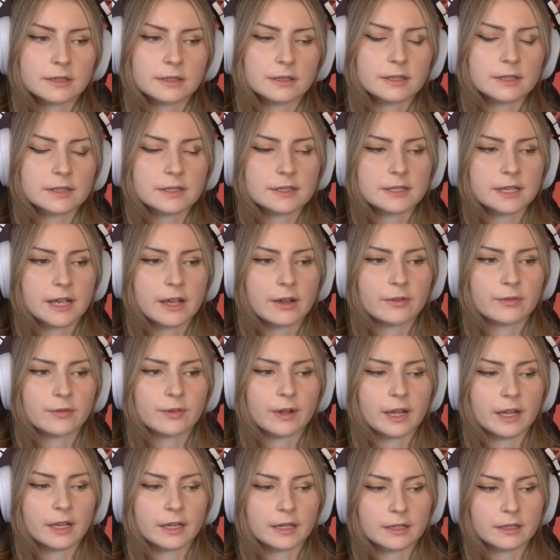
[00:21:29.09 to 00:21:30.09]
Doesn't sound
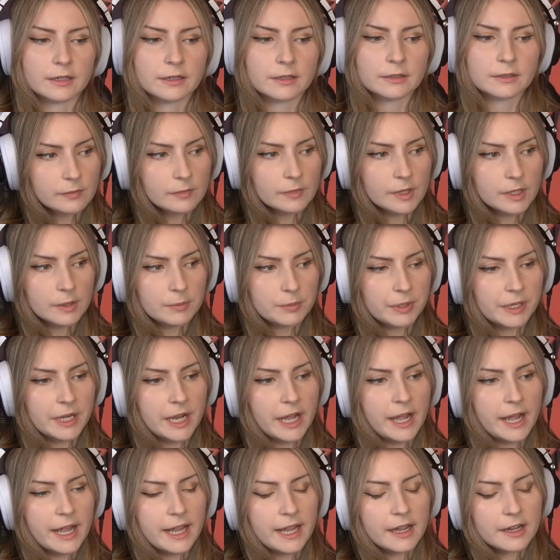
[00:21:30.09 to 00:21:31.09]
fine. But
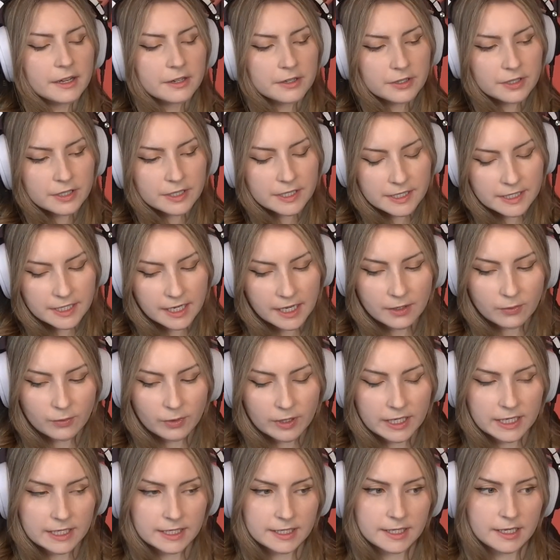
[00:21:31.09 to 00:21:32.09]
I understand where
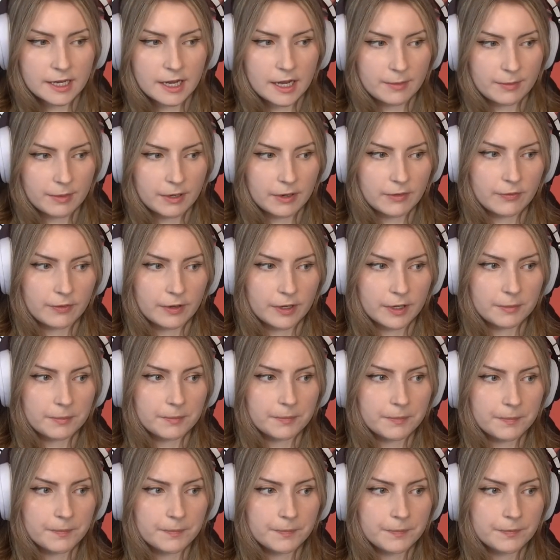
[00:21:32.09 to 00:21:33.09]
he's coming
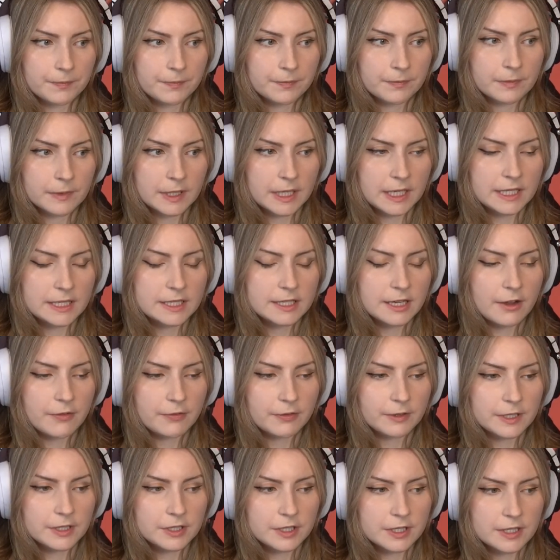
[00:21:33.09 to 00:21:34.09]
from. He
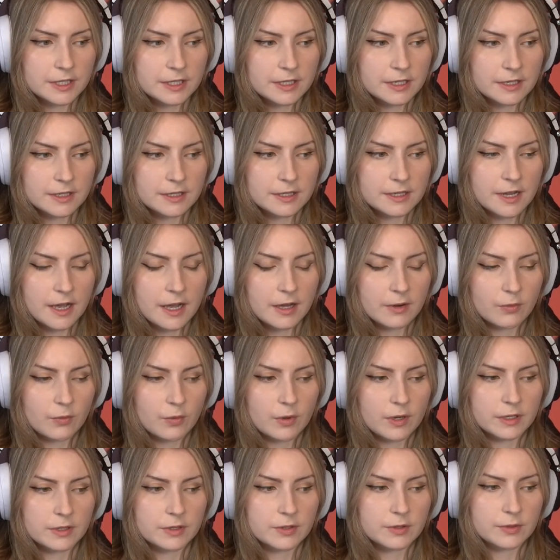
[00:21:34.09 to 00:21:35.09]
definitely just does not
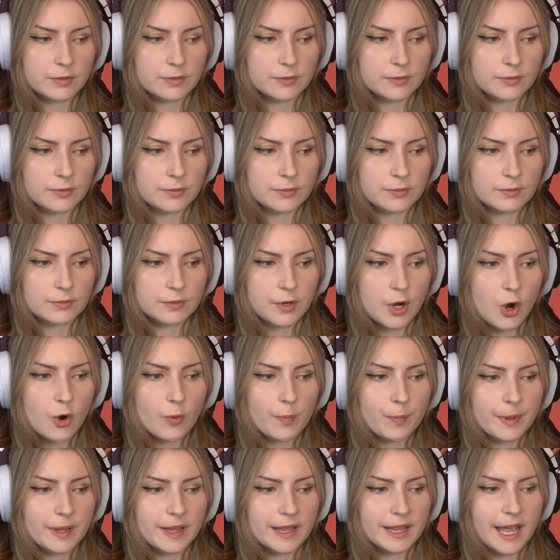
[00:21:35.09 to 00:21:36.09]
want to
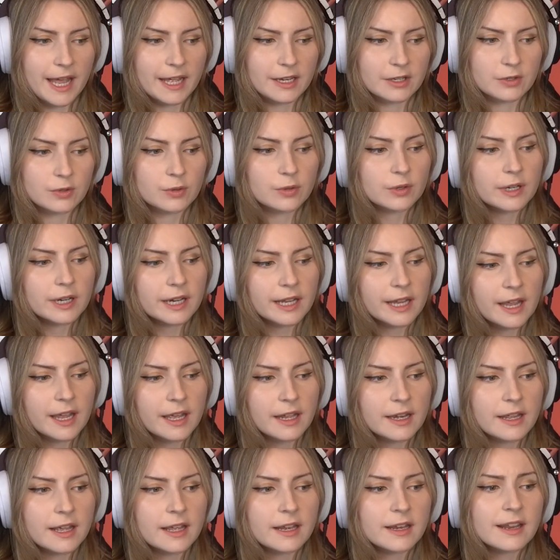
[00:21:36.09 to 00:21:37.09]
open that door
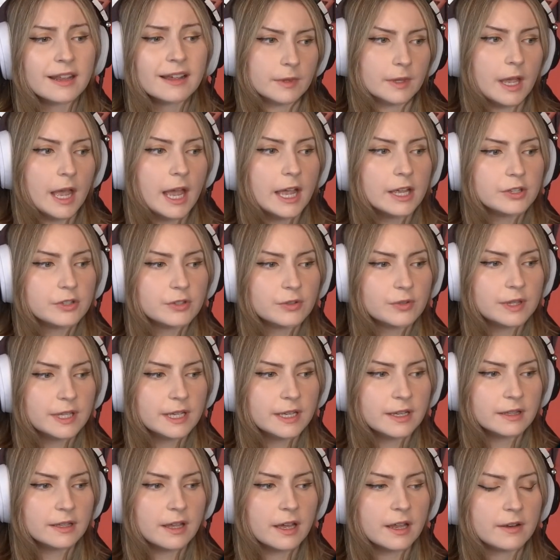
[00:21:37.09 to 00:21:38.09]
again. And I do think
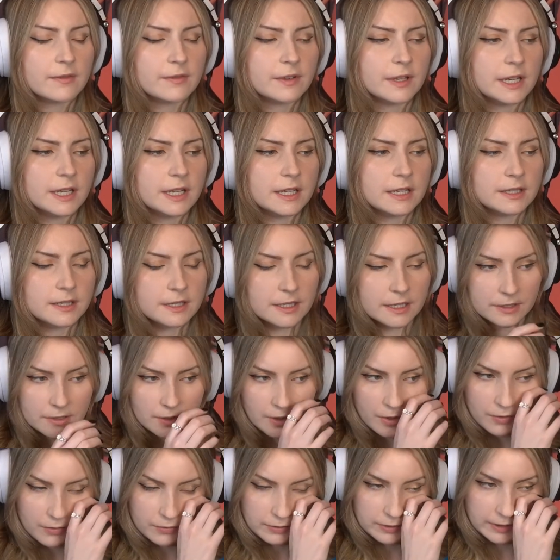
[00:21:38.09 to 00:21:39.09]
a lot of it is his
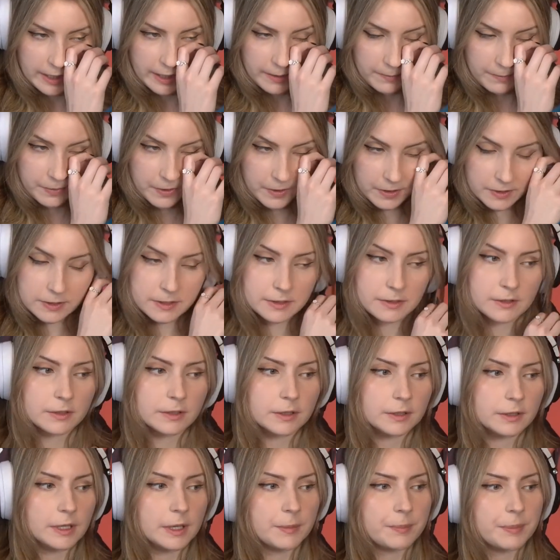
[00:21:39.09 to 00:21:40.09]
own like
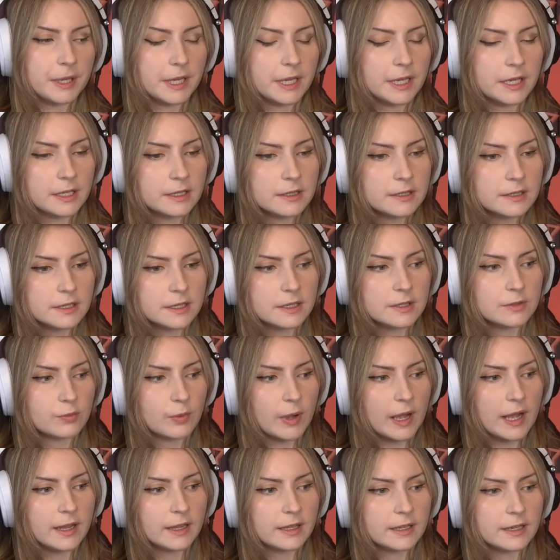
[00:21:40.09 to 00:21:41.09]
personal opinions as
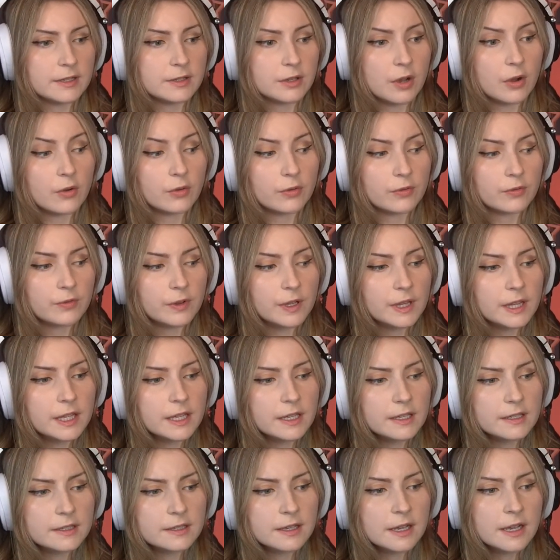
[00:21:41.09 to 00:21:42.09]
well and his own
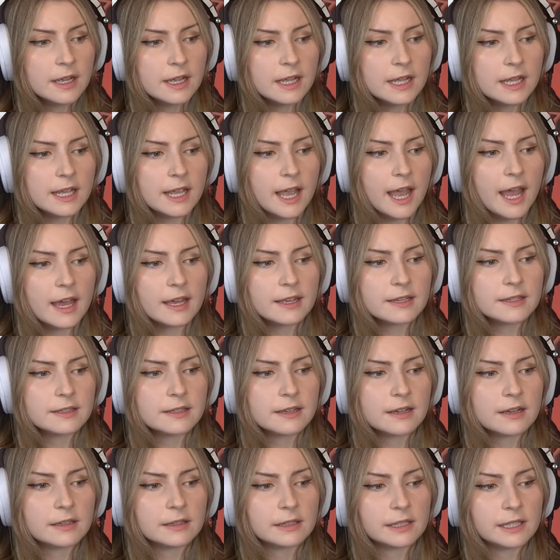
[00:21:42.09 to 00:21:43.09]
feelings. He has
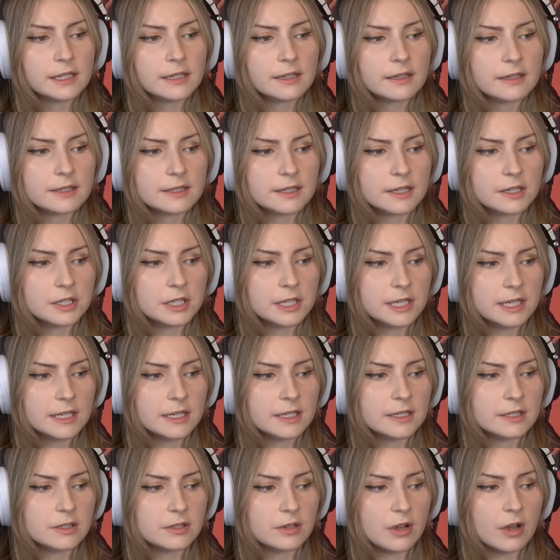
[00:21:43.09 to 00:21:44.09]
Alita essentially in
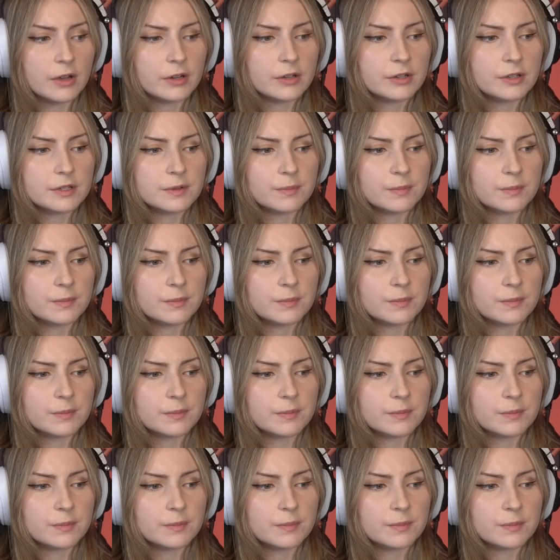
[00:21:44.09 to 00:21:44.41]
his daughter's